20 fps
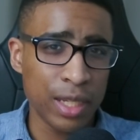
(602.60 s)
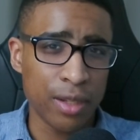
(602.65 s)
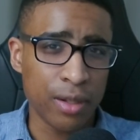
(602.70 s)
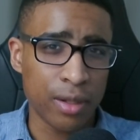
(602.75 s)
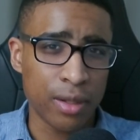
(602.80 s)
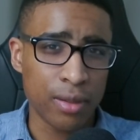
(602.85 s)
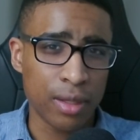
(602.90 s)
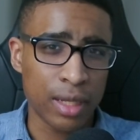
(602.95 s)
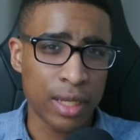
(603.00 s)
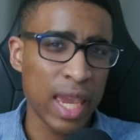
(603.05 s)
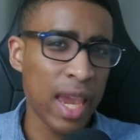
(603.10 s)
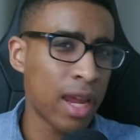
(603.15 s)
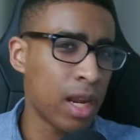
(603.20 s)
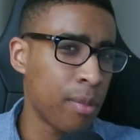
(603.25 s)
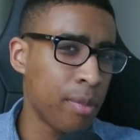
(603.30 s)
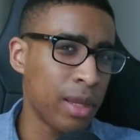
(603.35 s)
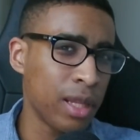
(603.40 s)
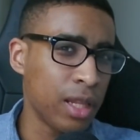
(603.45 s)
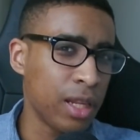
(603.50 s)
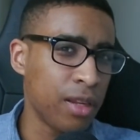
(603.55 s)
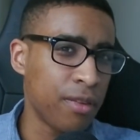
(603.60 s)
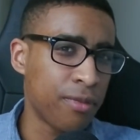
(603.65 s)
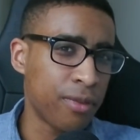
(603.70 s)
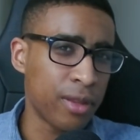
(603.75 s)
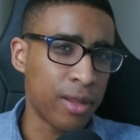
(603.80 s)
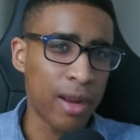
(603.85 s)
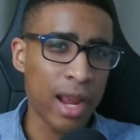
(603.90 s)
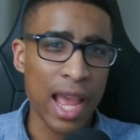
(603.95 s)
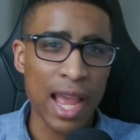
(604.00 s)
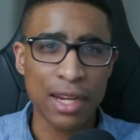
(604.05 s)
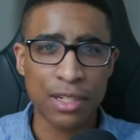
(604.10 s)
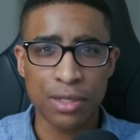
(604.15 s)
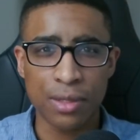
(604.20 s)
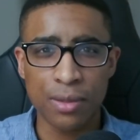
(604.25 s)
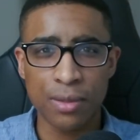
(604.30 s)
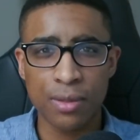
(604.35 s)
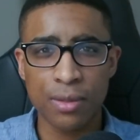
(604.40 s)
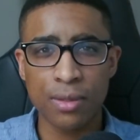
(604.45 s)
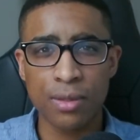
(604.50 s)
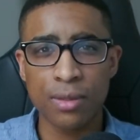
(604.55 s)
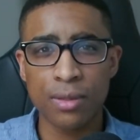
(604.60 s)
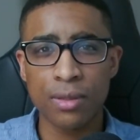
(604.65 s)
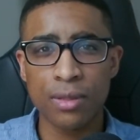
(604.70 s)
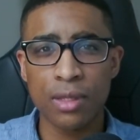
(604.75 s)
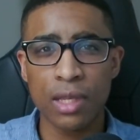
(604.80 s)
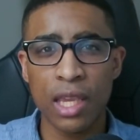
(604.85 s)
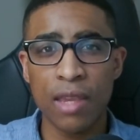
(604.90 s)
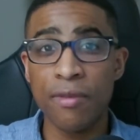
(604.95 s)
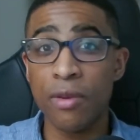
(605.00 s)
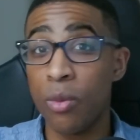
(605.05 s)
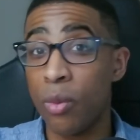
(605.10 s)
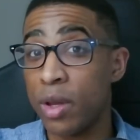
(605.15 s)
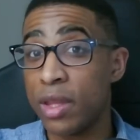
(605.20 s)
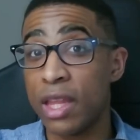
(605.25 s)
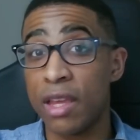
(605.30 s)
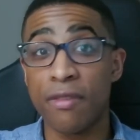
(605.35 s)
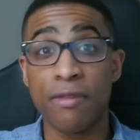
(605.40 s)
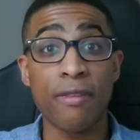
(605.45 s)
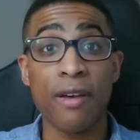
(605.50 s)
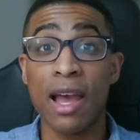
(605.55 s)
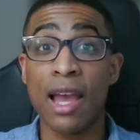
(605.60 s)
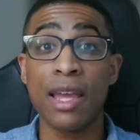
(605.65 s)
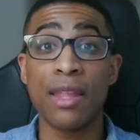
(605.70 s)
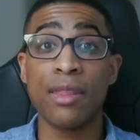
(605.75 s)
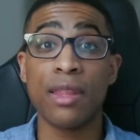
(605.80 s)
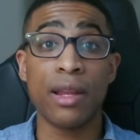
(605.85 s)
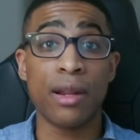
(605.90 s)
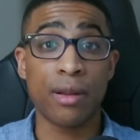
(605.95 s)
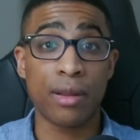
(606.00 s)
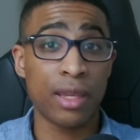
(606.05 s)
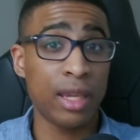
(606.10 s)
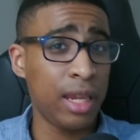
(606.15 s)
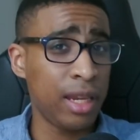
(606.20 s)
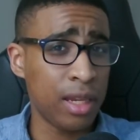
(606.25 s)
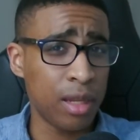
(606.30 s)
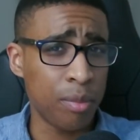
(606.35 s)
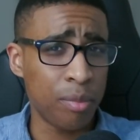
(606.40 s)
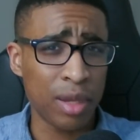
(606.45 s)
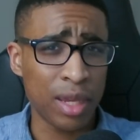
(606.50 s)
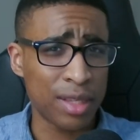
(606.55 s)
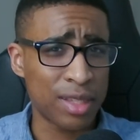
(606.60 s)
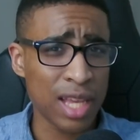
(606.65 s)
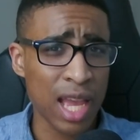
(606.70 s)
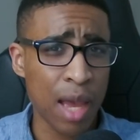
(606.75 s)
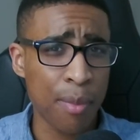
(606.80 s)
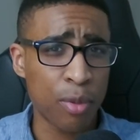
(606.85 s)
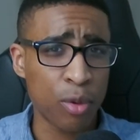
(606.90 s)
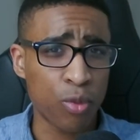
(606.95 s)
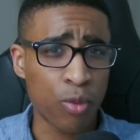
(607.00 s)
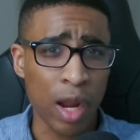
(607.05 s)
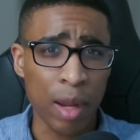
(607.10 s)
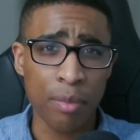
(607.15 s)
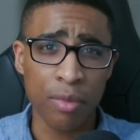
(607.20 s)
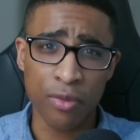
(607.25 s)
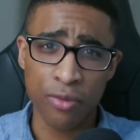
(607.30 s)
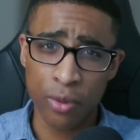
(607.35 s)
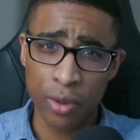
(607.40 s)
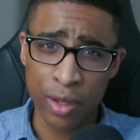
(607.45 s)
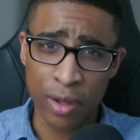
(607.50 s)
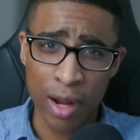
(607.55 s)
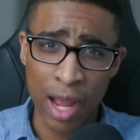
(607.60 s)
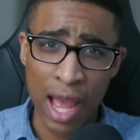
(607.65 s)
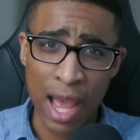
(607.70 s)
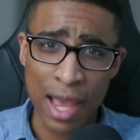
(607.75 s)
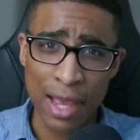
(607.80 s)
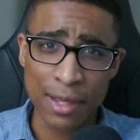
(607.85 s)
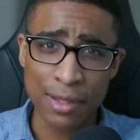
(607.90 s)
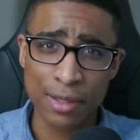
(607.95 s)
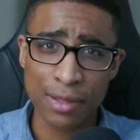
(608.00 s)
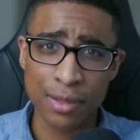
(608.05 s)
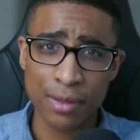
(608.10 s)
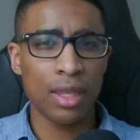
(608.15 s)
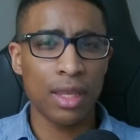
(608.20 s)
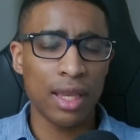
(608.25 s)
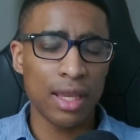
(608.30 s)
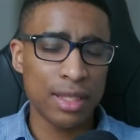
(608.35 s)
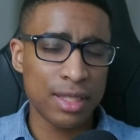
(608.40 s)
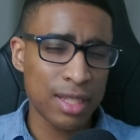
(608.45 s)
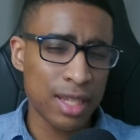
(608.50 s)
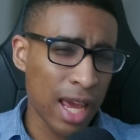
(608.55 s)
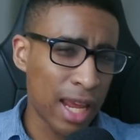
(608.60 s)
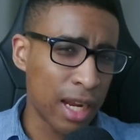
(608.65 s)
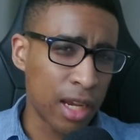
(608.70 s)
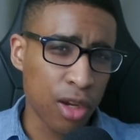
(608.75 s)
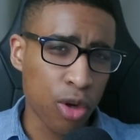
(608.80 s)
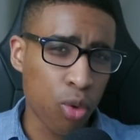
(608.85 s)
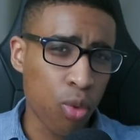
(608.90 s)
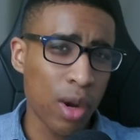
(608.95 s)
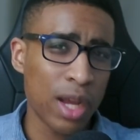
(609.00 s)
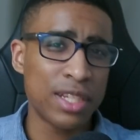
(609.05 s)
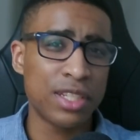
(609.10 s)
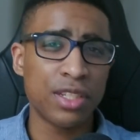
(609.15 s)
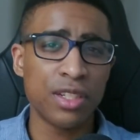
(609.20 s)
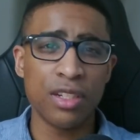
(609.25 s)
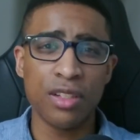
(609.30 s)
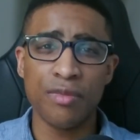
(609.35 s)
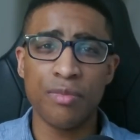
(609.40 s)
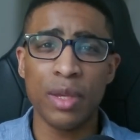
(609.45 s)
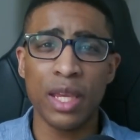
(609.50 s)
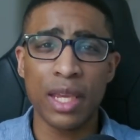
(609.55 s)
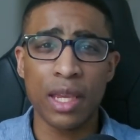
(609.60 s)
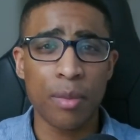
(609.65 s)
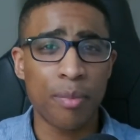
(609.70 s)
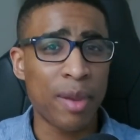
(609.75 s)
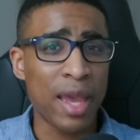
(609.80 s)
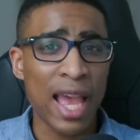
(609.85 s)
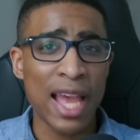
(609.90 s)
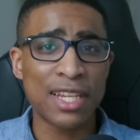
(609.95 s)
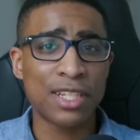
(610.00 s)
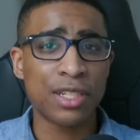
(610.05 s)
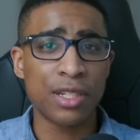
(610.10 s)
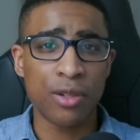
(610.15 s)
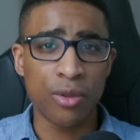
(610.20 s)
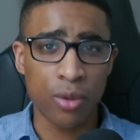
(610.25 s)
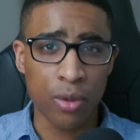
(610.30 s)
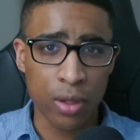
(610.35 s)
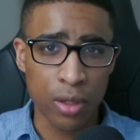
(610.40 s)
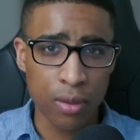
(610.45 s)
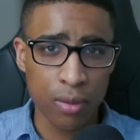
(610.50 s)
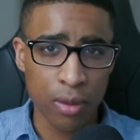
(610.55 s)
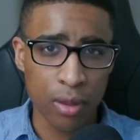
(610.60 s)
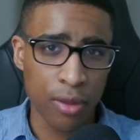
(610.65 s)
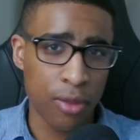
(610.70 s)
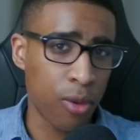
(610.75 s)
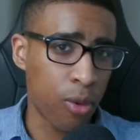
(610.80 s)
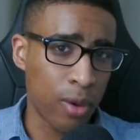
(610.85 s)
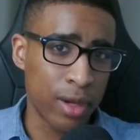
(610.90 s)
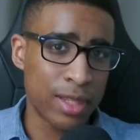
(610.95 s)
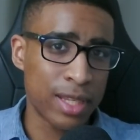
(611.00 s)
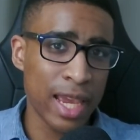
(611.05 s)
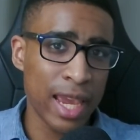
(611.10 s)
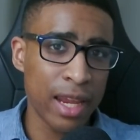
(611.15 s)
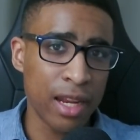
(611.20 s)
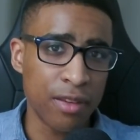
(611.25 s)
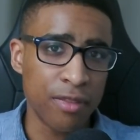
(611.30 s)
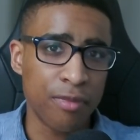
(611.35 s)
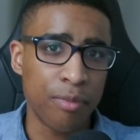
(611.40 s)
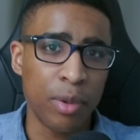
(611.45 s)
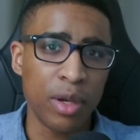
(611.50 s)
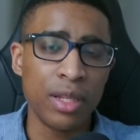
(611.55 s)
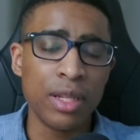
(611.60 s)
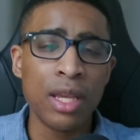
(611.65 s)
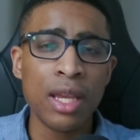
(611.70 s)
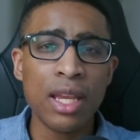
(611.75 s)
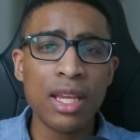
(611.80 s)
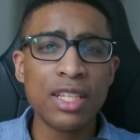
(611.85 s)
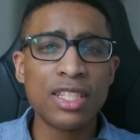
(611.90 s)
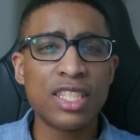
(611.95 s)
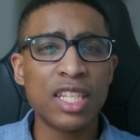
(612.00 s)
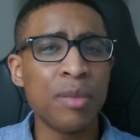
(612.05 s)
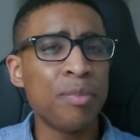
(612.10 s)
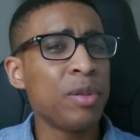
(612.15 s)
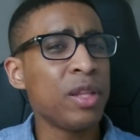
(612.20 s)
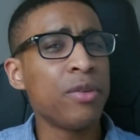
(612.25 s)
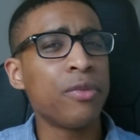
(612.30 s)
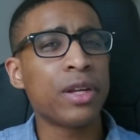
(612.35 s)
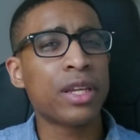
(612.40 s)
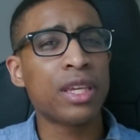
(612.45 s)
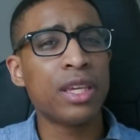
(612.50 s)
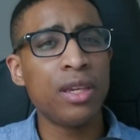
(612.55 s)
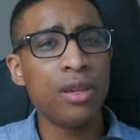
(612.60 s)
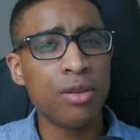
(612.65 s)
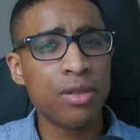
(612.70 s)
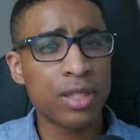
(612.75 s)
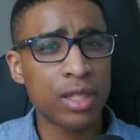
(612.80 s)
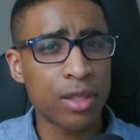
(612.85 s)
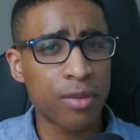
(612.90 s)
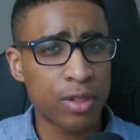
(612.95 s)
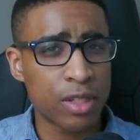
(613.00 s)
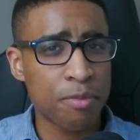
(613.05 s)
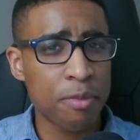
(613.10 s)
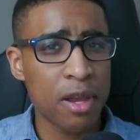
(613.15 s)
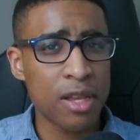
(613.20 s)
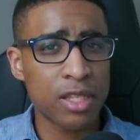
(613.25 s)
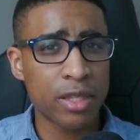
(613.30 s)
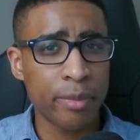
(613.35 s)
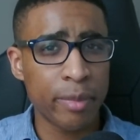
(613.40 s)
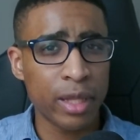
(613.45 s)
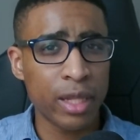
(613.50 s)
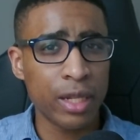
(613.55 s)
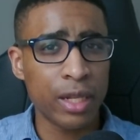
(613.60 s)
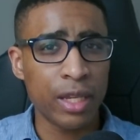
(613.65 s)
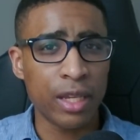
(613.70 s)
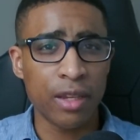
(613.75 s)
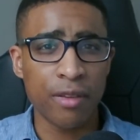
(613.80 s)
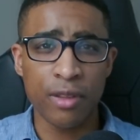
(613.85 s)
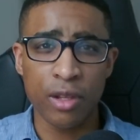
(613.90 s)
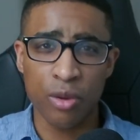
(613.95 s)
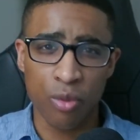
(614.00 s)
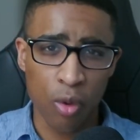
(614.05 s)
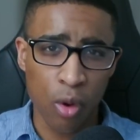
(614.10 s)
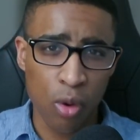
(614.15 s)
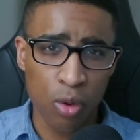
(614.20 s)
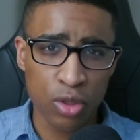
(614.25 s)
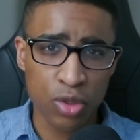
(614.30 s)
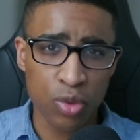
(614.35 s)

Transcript: or accountability for their actions, even when they find their kingdom being toppled right before their eyes. It's not a question of being compassionate or authoritative, but simply recusing the responsibility of their roles